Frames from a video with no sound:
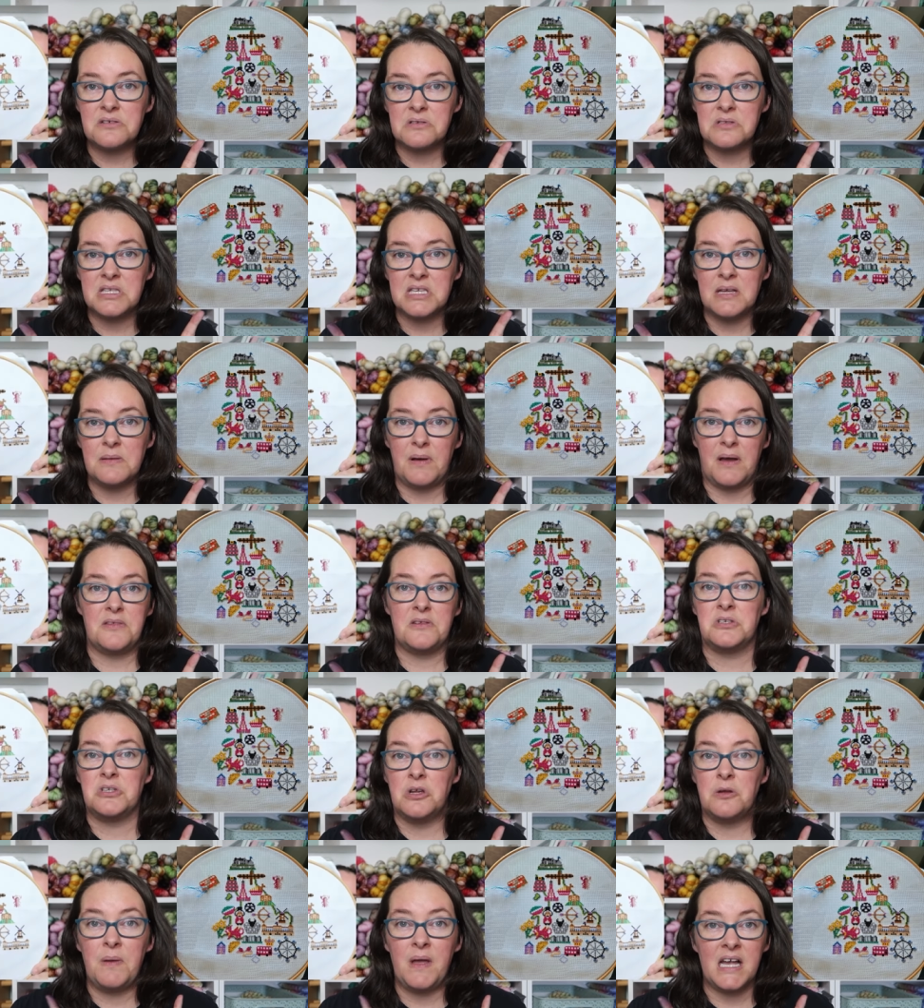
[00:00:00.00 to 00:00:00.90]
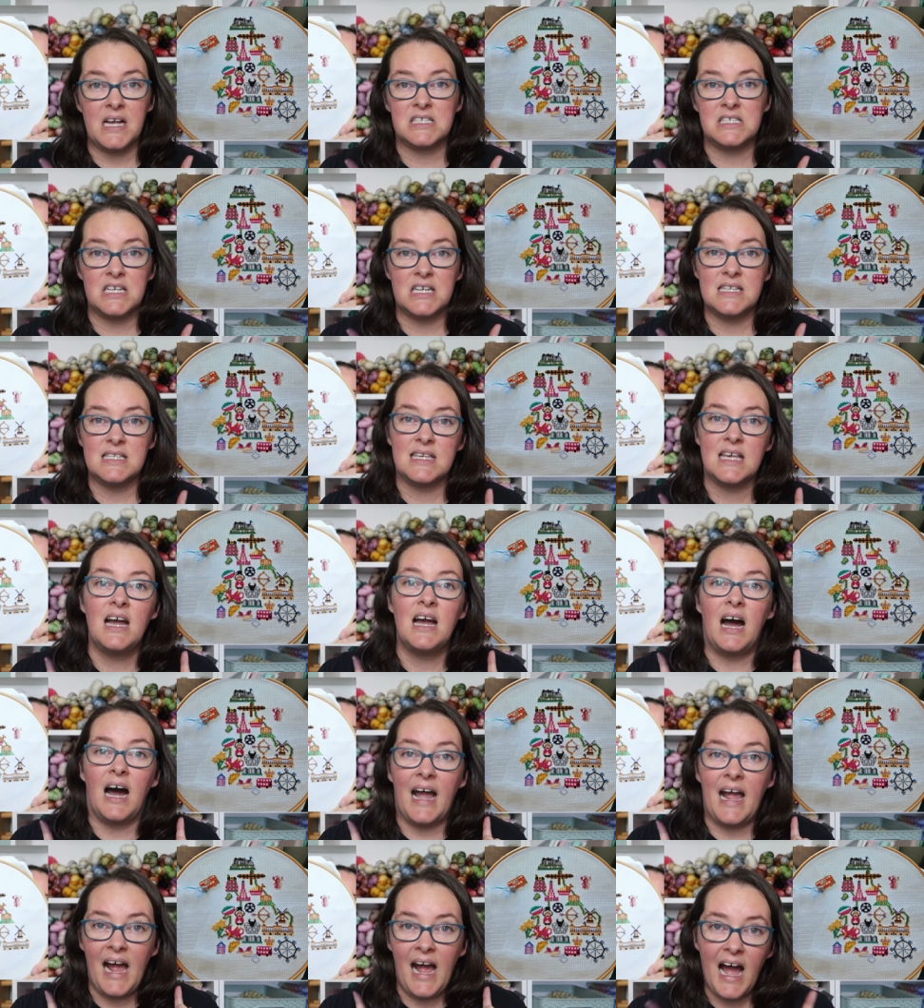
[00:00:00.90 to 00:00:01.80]
you can see by the two pictures,
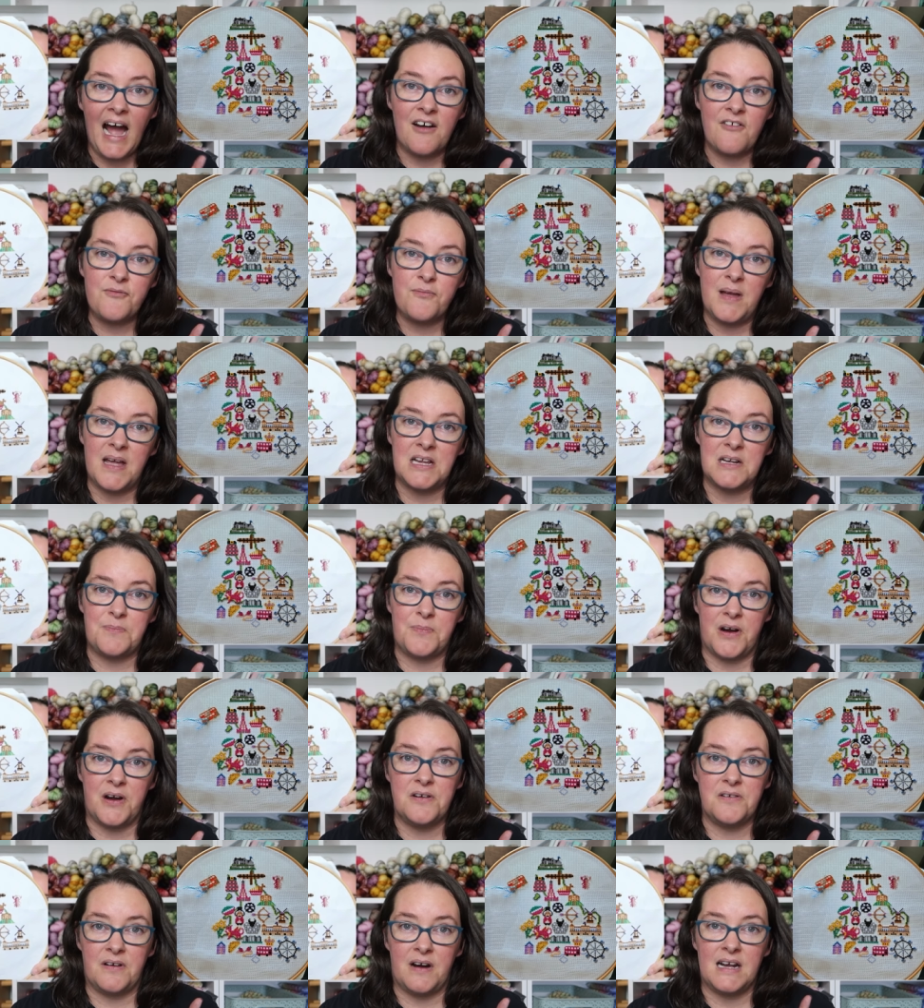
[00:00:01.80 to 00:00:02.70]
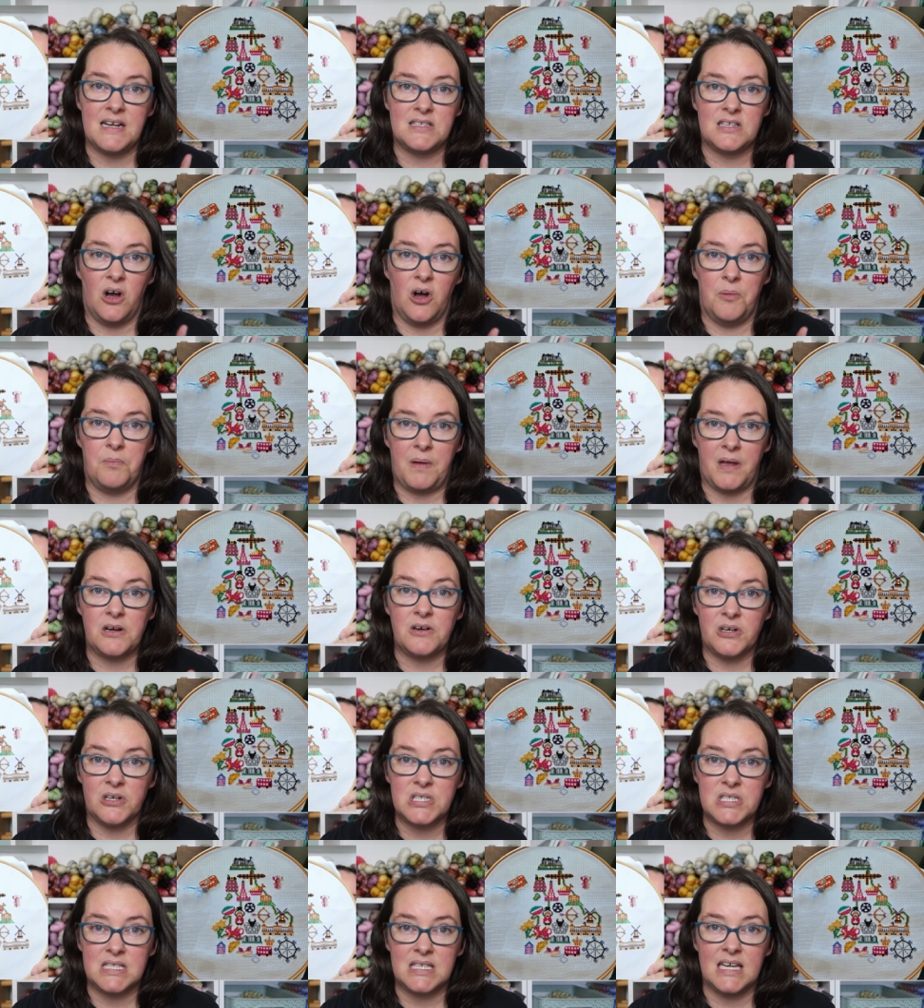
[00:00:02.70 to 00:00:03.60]
I have made progress on my
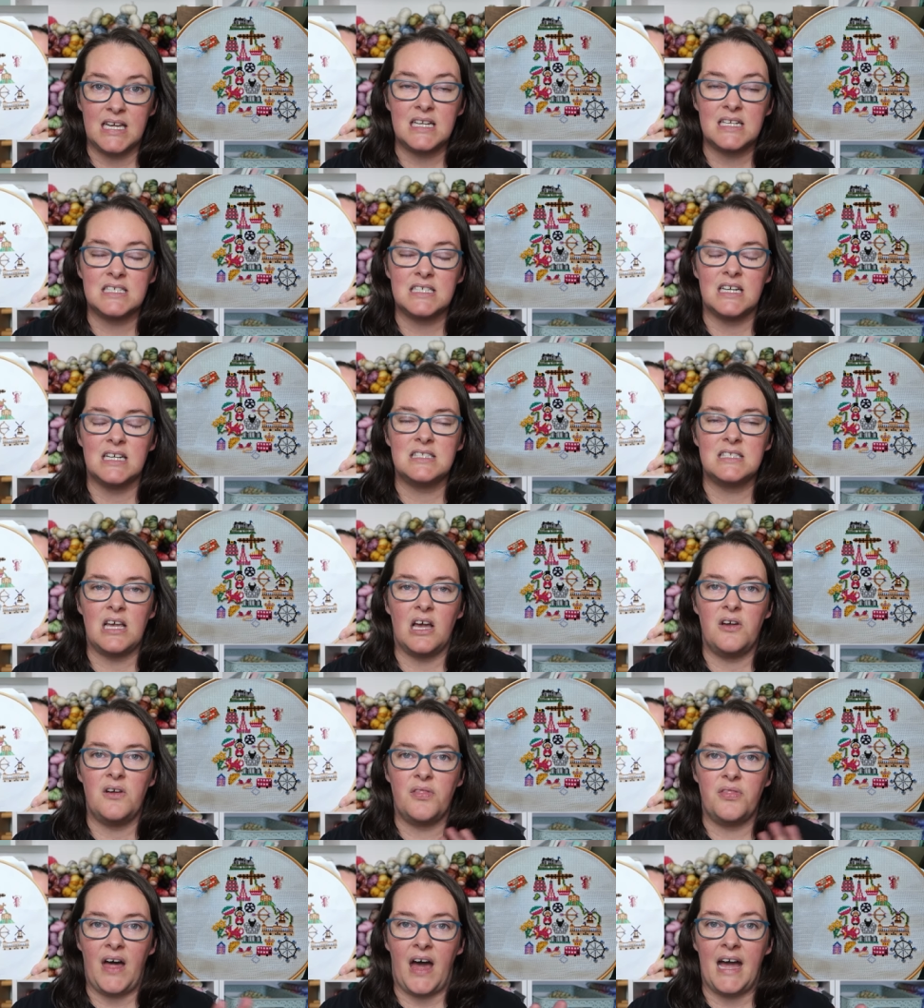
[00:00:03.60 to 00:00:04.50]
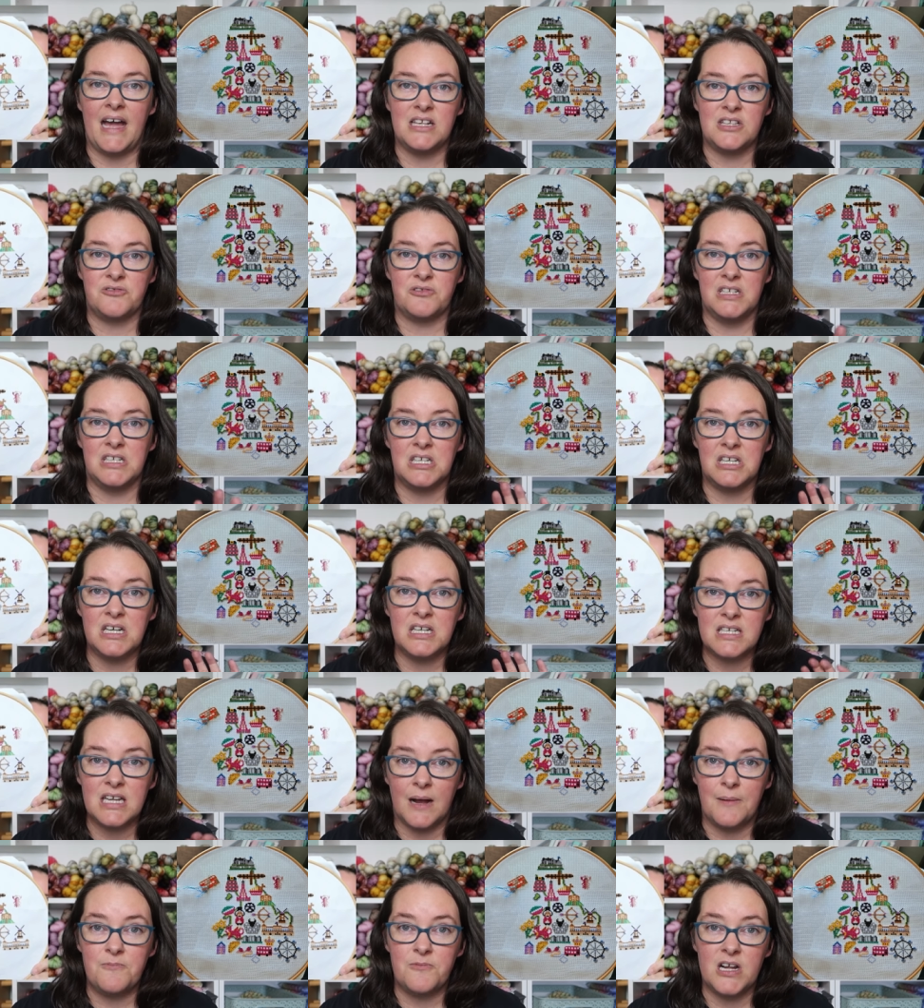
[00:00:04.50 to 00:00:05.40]
cross stitch. So that is really
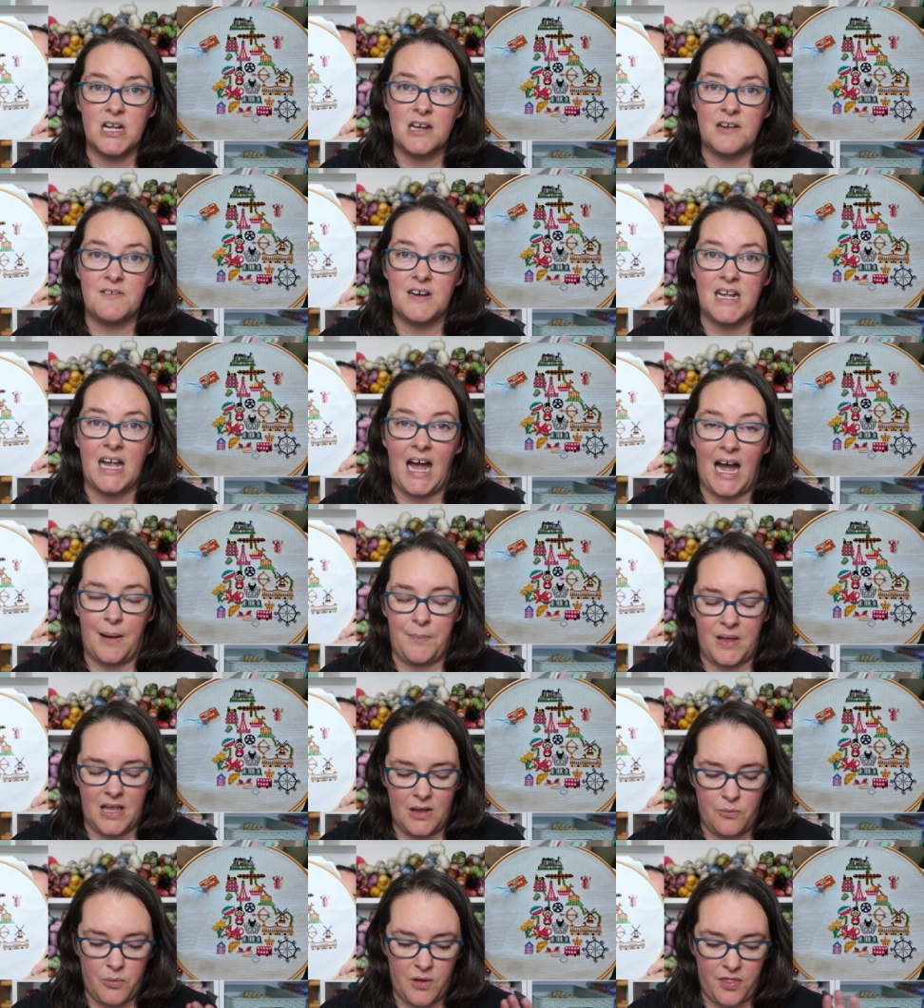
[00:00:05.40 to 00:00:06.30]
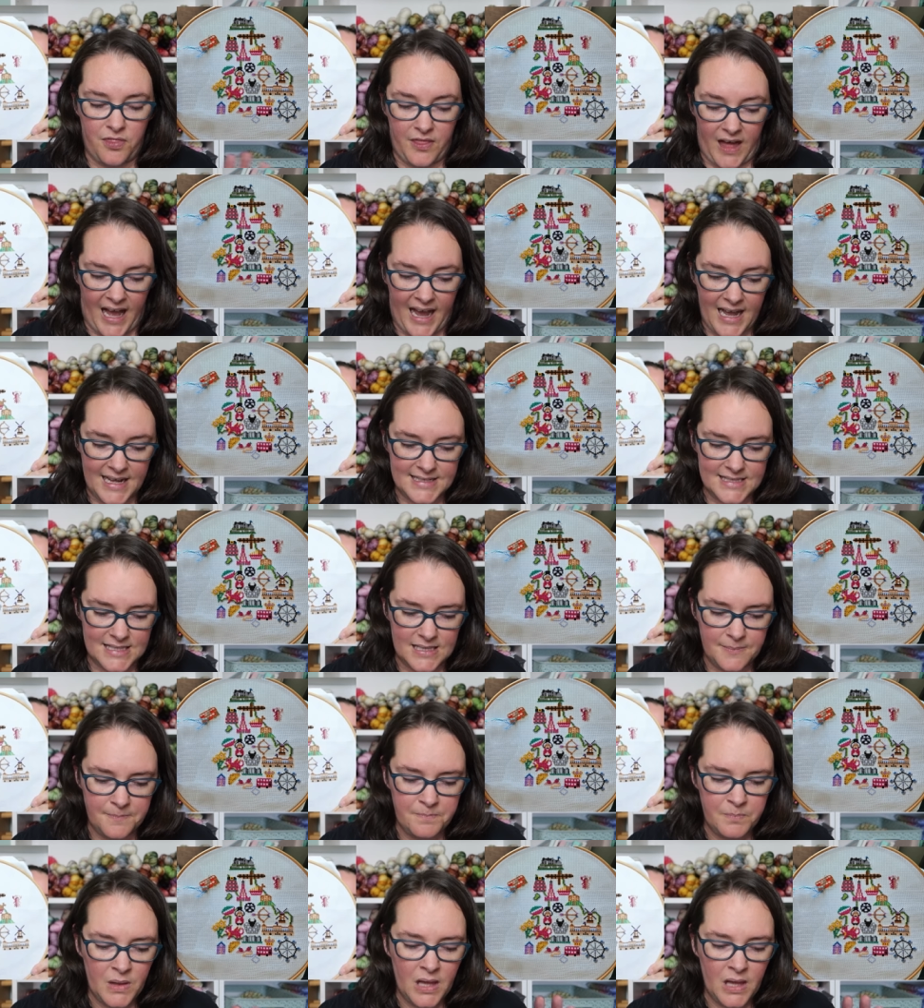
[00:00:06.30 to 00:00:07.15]
good. I'm really, really happy with that.